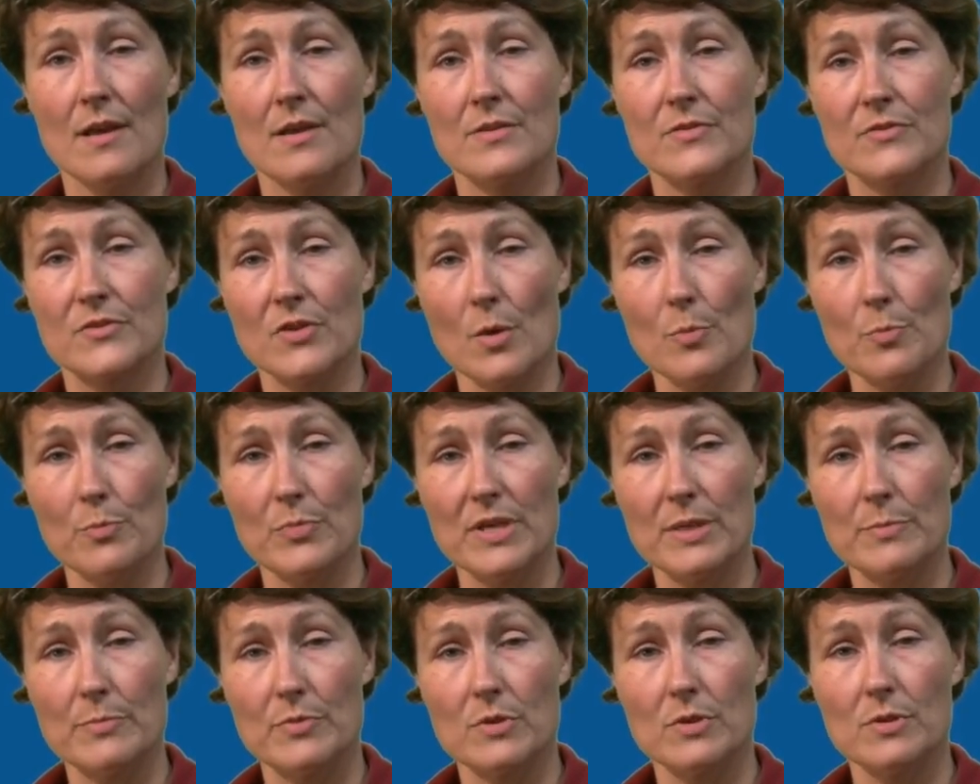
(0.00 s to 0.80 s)
Some
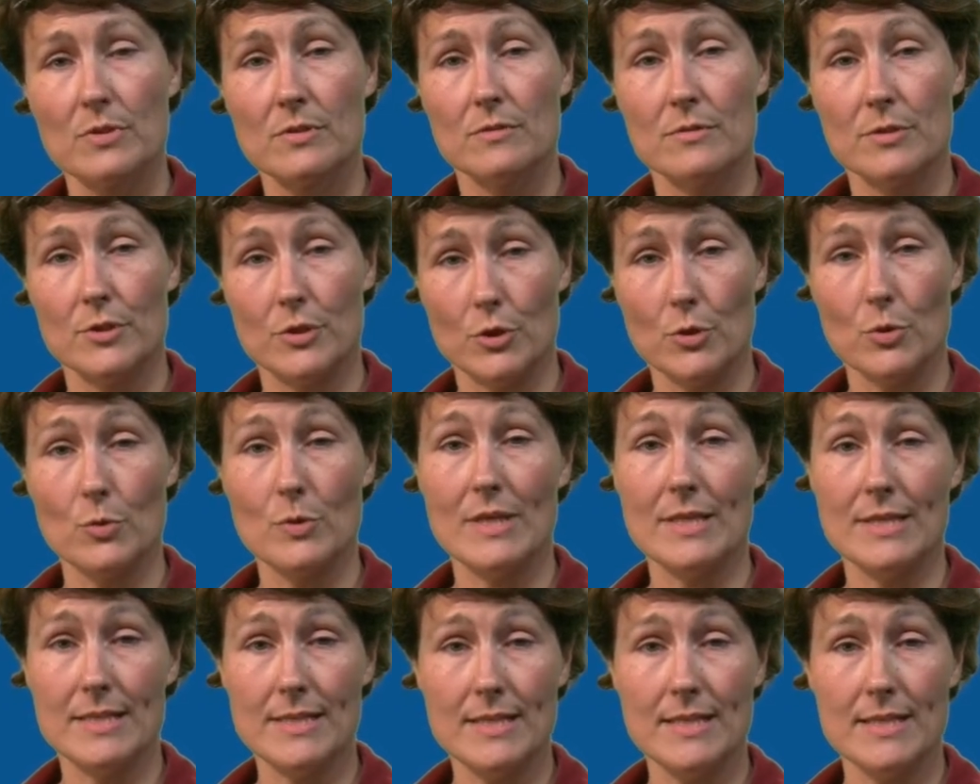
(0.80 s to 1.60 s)
people do
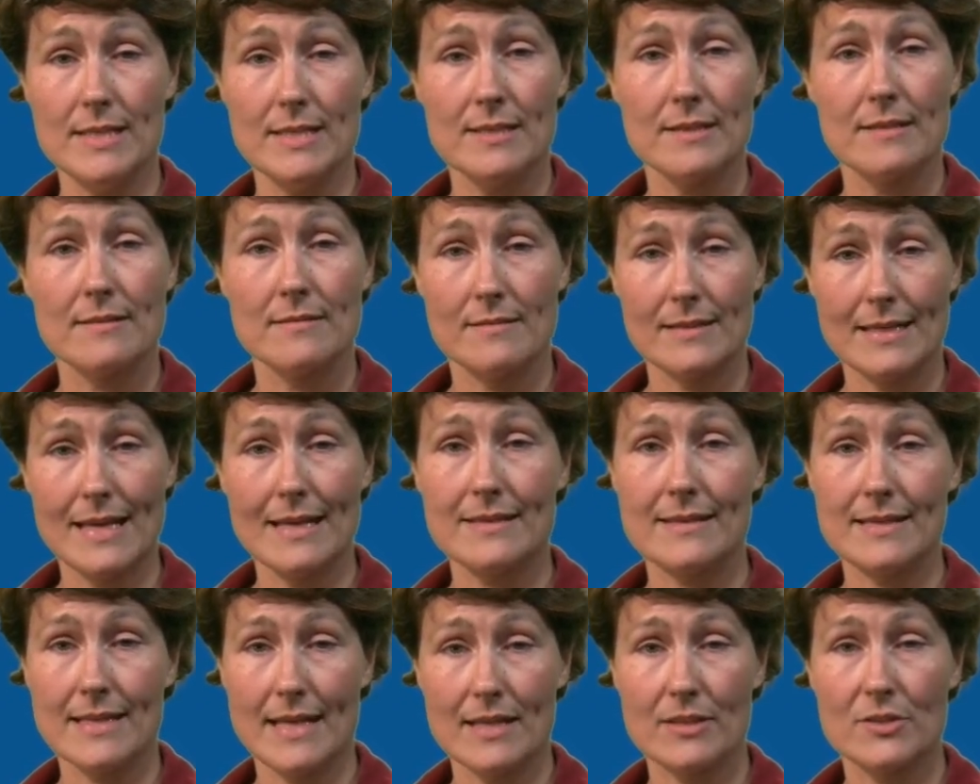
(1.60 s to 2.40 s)
indeed
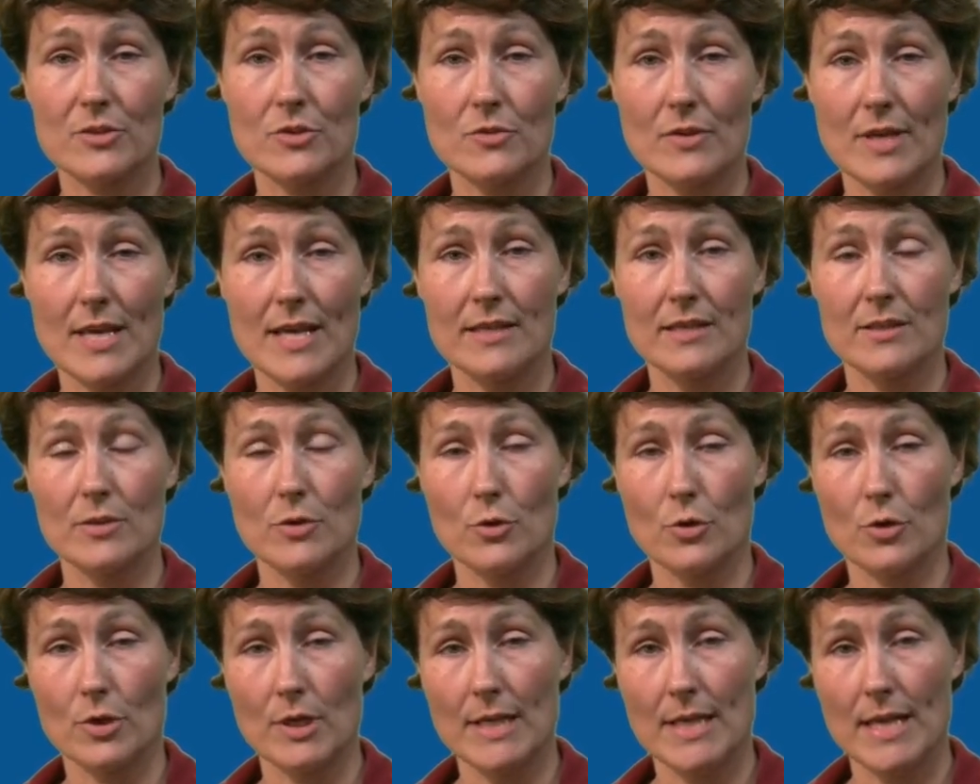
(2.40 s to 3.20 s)
get cancer at an
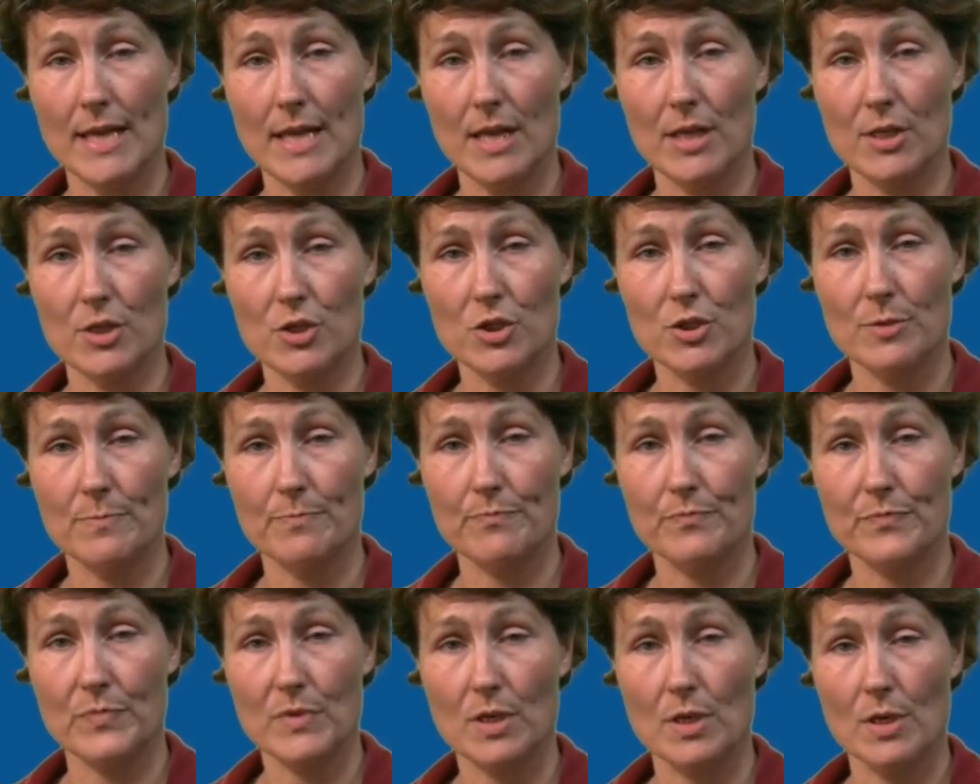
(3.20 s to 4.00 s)
early age,
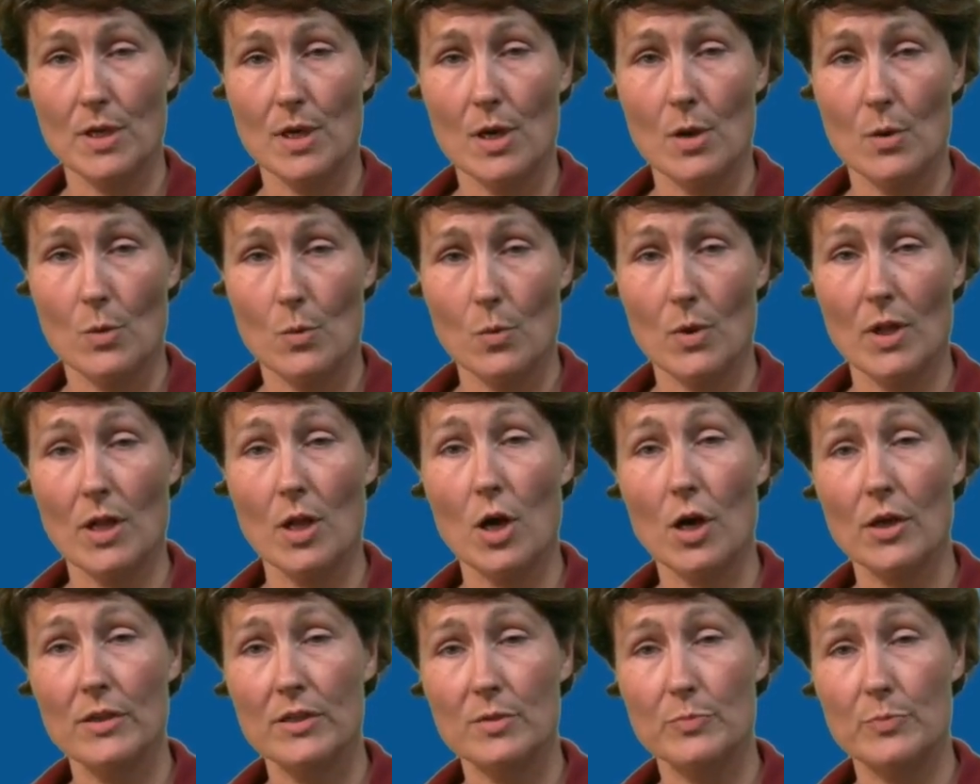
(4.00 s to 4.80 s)
while
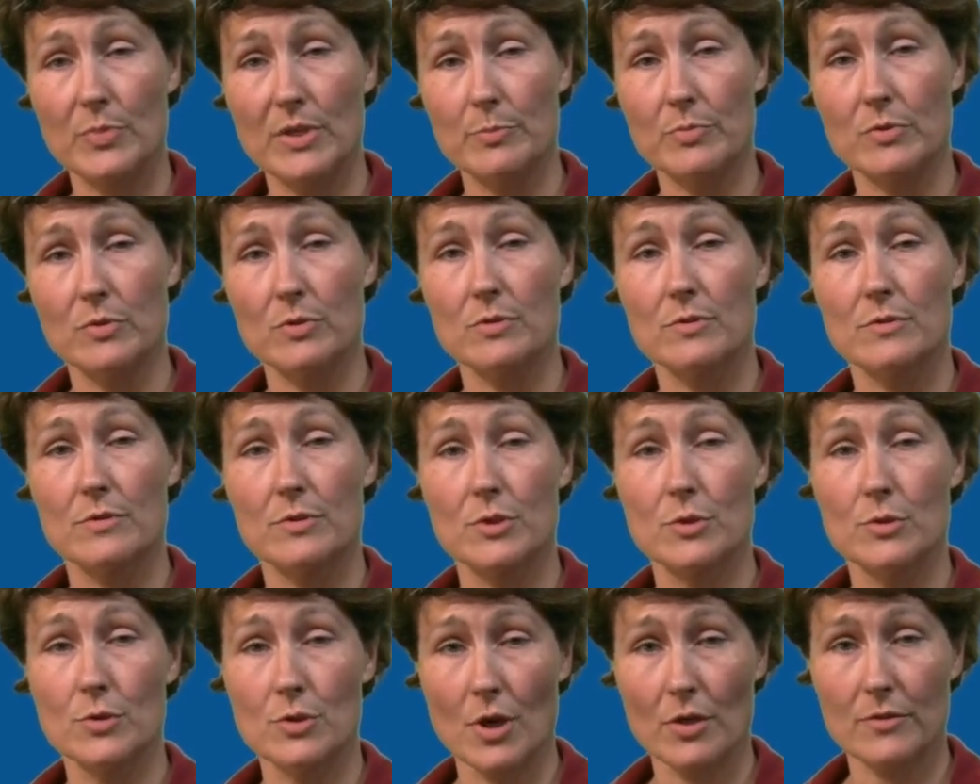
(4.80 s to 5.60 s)
other people
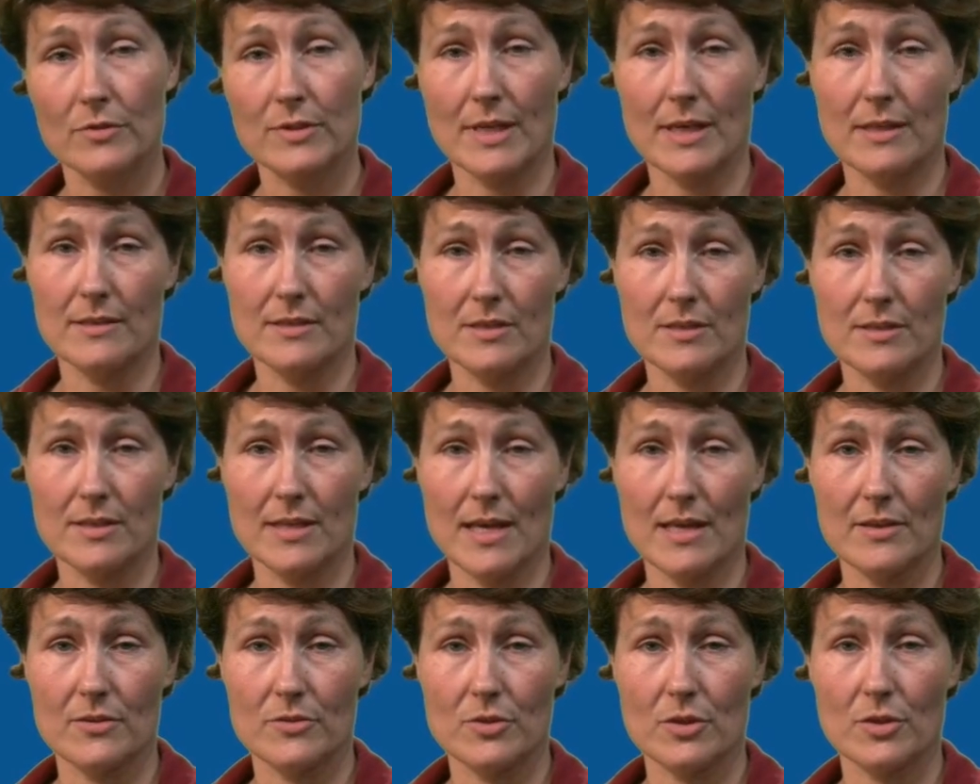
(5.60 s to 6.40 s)
do not get this
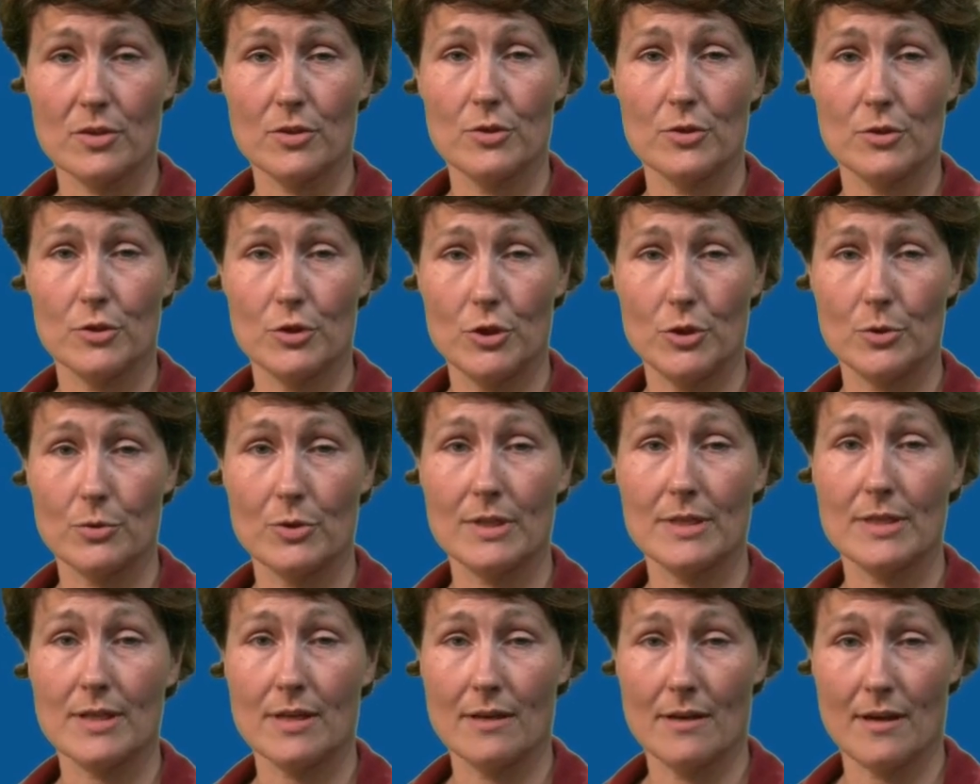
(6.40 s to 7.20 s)
cancer
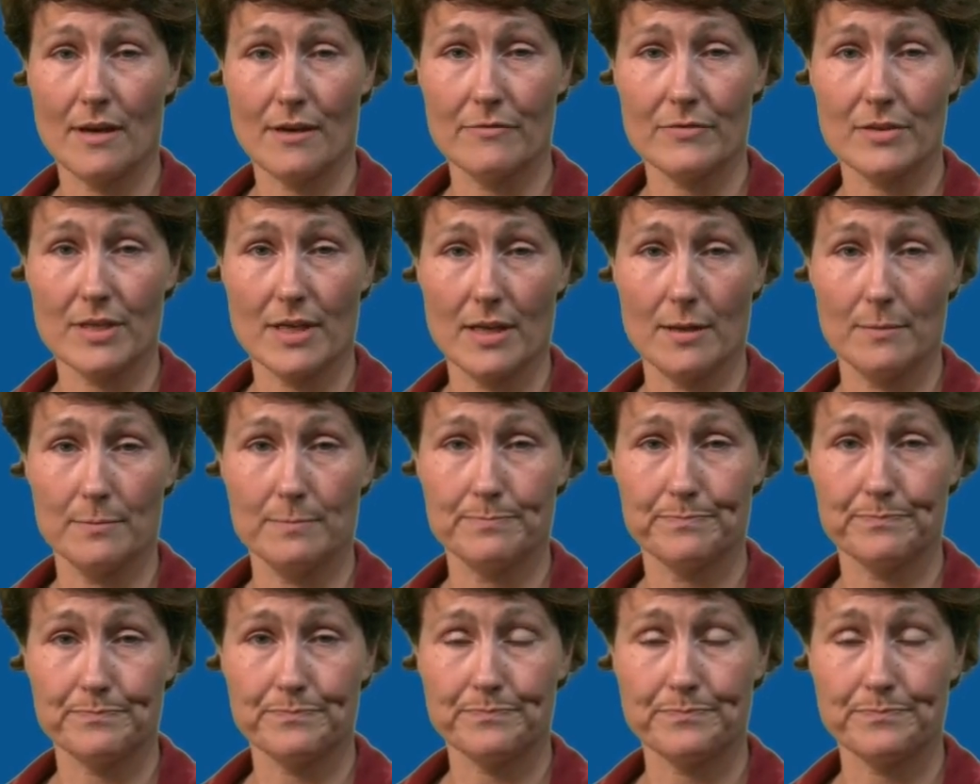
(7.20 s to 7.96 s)
during their lifetime.